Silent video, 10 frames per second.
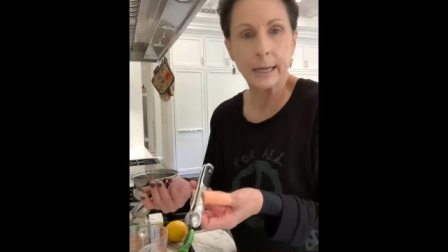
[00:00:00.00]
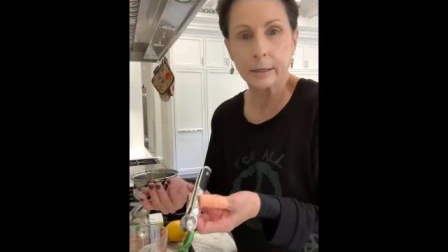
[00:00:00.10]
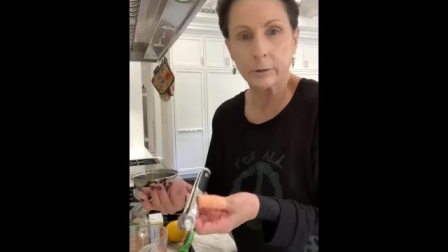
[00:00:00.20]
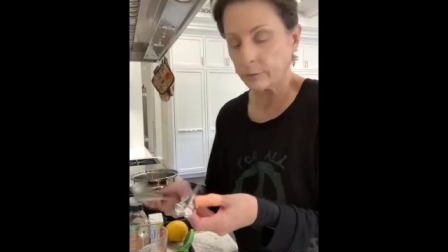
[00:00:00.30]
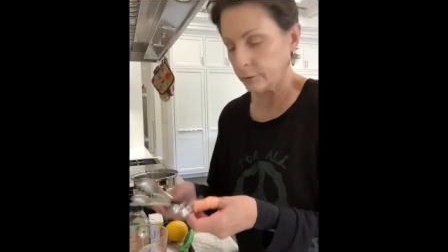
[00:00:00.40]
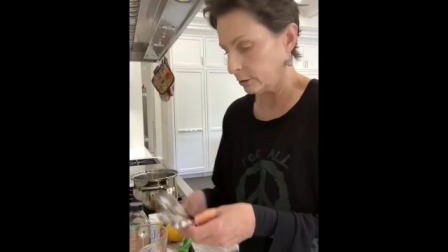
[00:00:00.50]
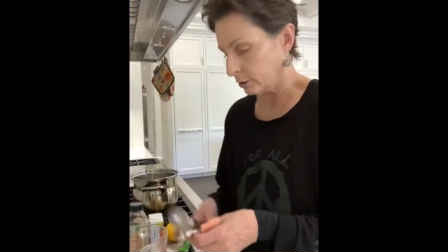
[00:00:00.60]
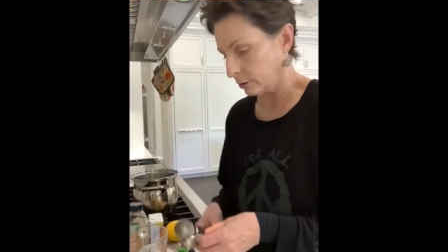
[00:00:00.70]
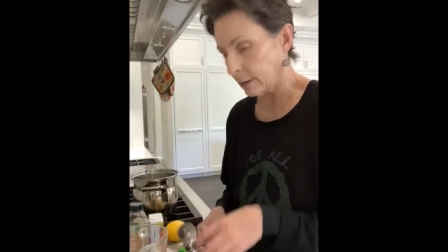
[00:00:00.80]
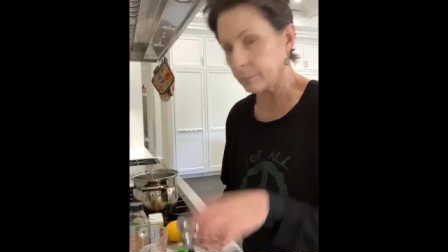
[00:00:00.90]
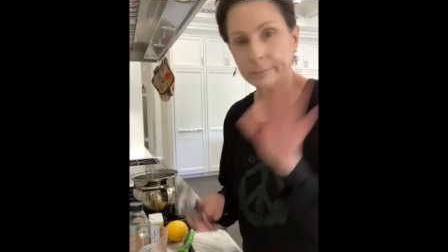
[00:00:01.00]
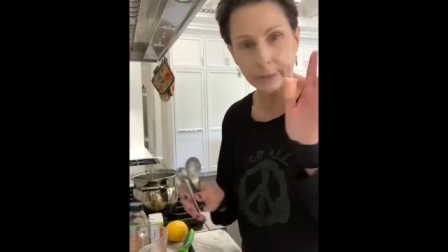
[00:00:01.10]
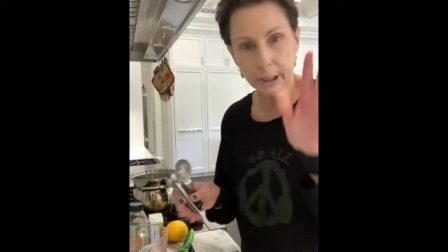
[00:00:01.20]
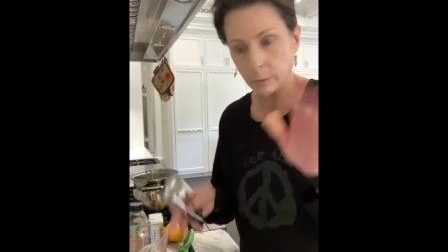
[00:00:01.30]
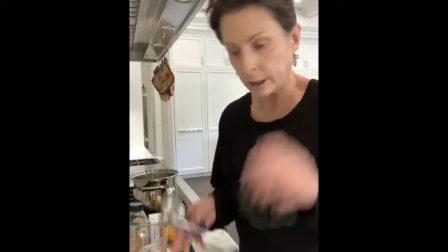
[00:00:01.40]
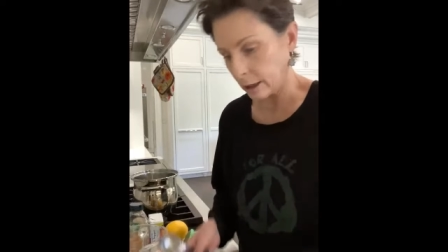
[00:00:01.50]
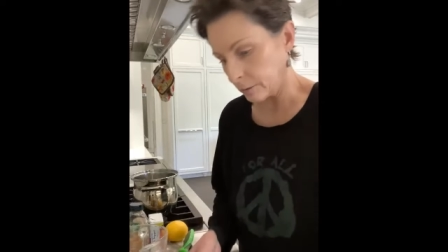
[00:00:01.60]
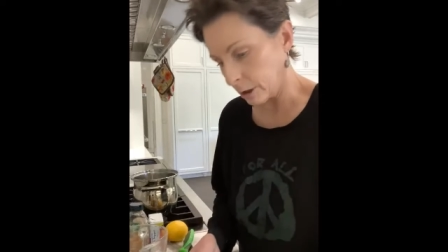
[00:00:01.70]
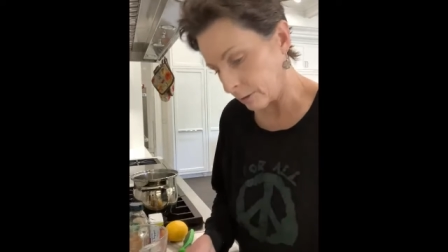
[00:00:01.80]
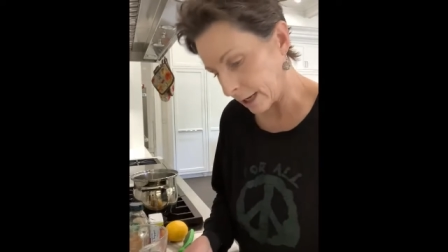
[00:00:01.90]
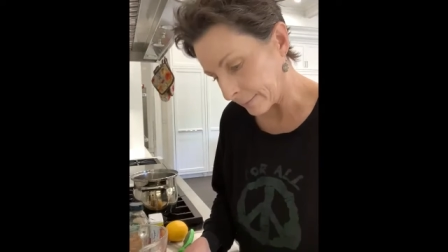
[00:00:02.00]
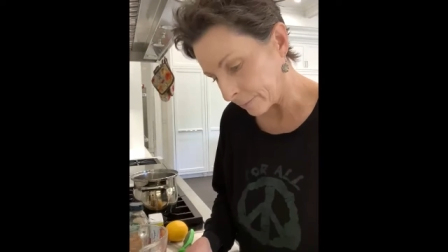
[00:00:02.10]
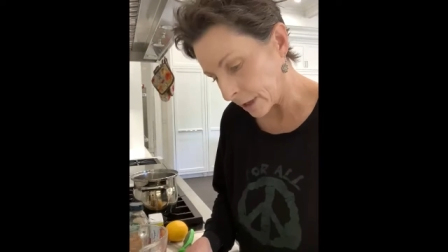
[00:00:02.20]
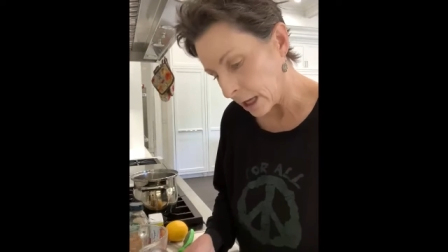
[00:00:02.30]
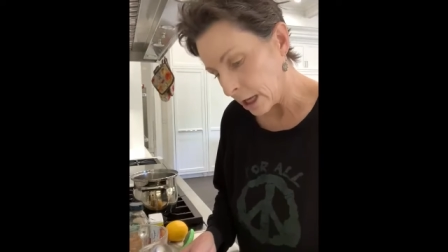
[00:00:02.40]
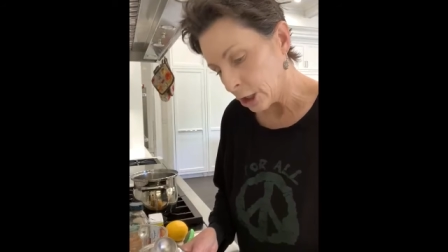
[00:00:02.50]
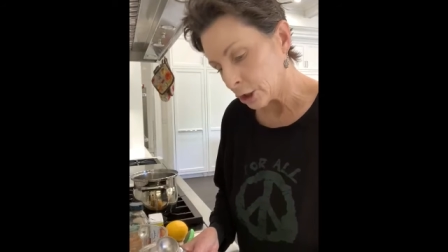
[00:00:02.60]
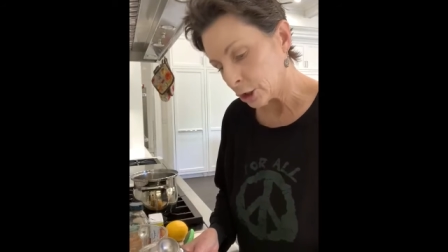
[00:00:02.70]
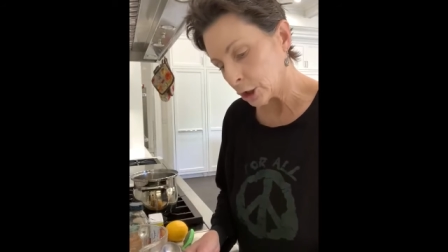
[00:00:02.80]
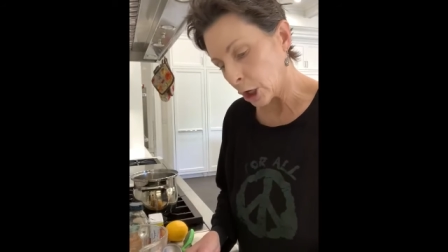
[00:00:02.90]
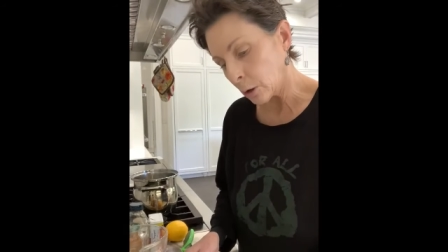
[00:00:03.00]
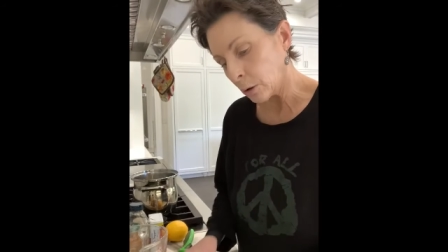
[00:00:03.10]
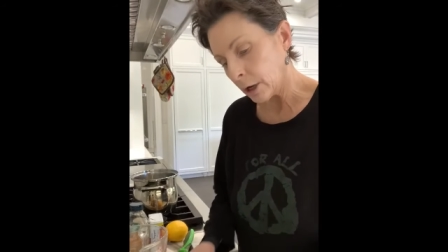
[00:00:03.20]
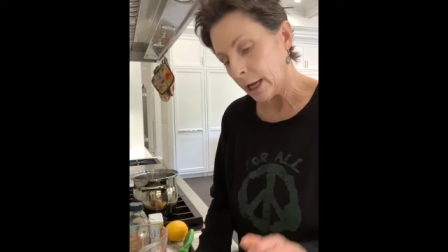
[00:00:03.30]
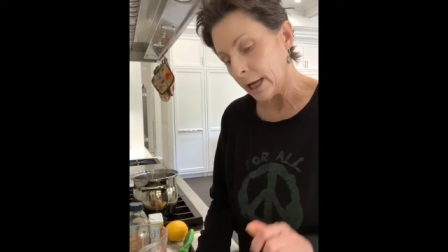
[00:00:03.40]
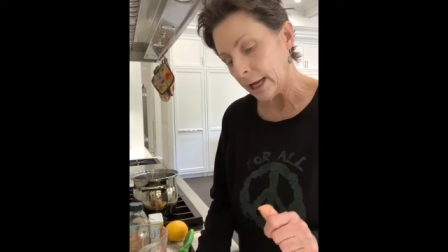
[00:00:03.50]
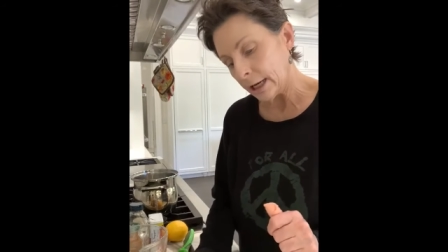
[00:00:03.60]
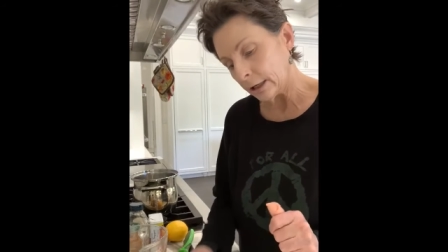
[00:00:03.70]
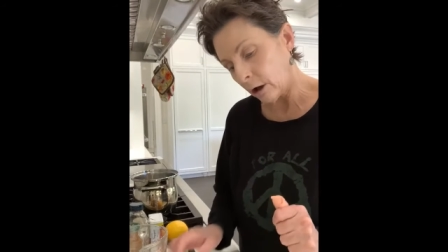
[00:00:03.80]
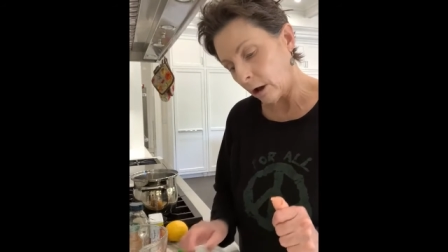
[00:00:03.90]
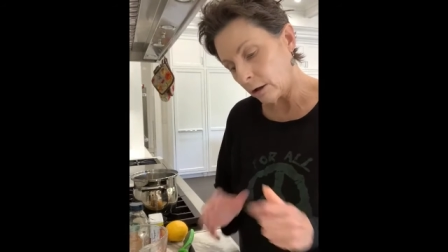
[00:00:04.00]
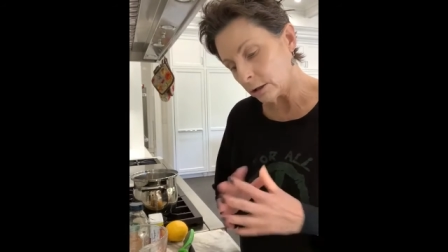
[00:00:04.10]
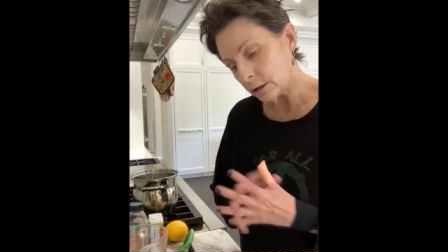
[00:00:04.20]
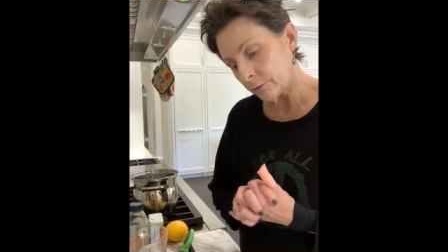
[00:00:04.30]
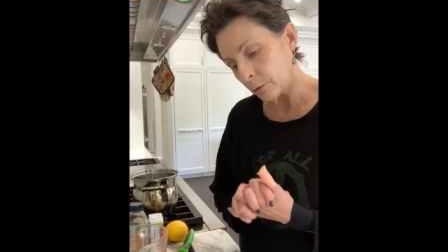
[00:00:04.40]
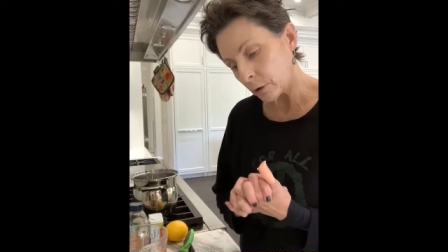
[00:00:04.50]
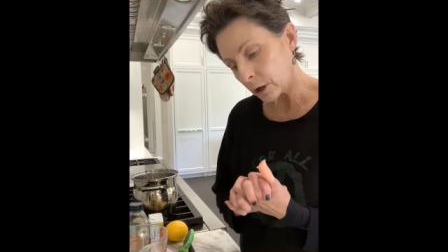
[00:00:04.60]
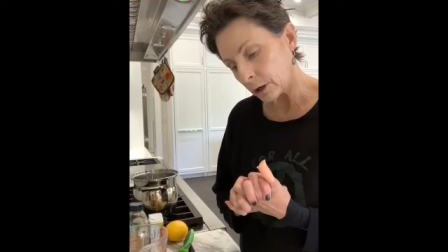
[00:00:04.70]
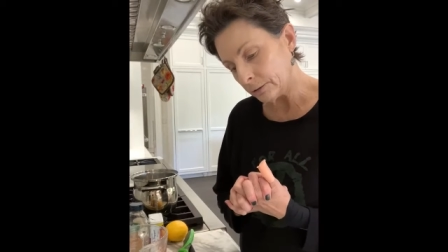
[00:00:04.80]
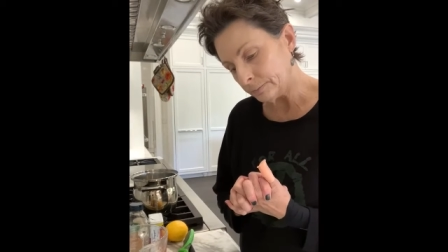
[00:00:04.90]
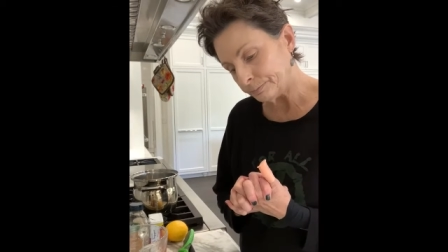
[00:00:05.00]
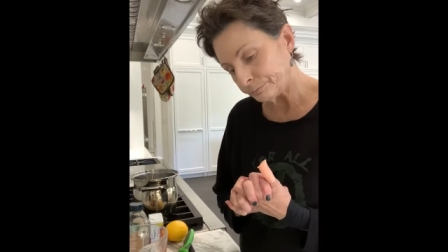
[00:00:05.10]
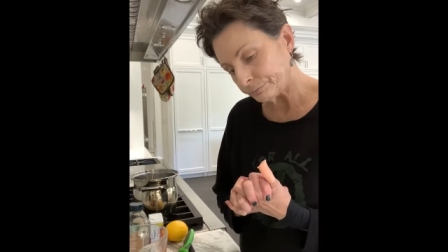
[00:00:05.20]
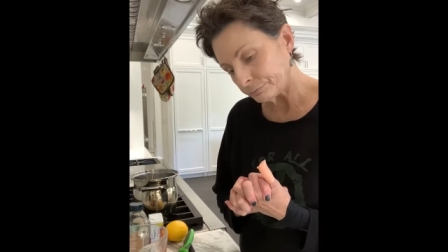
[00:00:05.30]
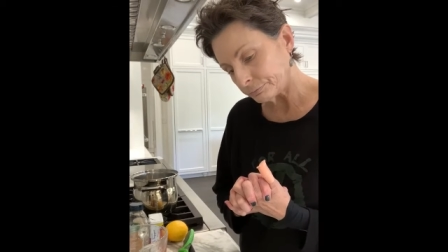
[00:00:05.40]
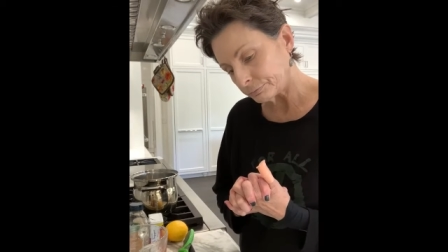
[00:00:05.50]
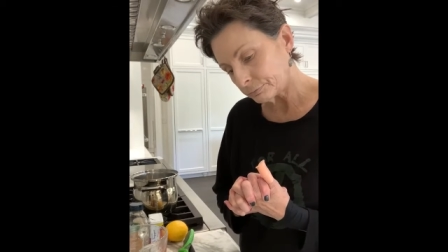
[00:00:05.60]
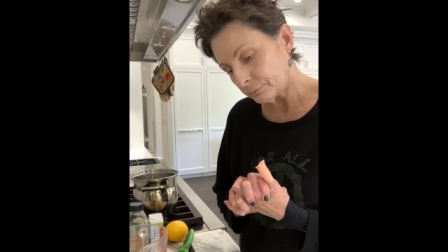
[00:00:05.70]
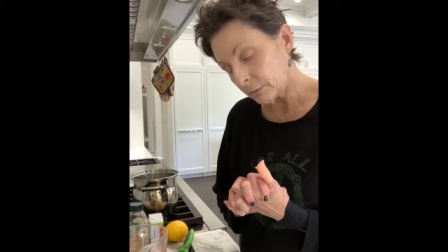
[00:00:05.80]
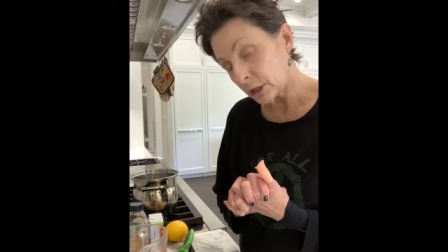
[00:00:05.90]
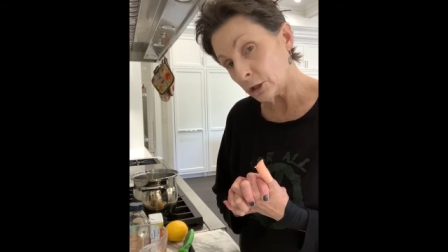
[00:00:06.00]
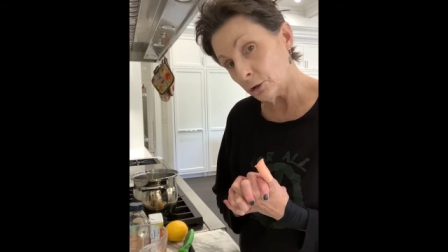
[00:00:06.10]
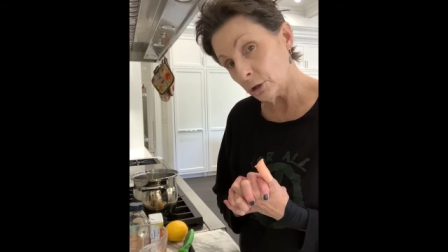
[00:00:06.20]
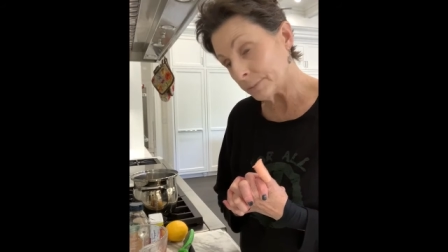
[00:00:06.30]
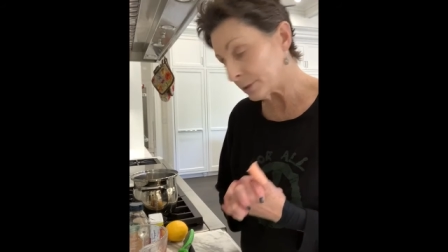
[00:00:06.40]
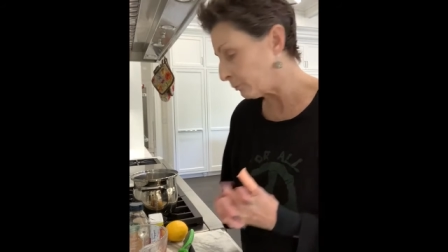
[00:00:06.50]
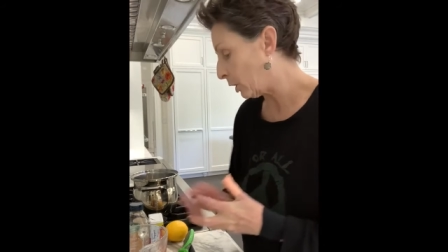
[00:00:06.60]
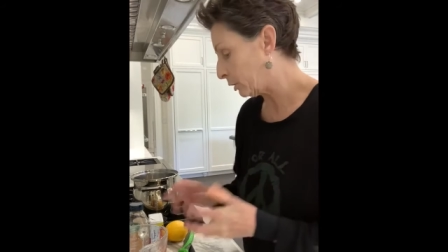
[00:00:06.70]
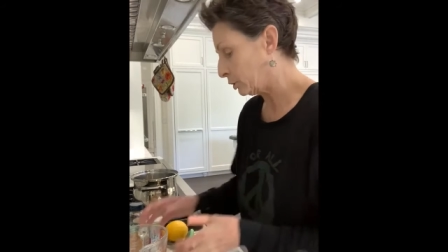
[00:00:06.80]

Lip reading: I don't know if they're good or not, but here we go. Okay, so it calls for 2 cups of water.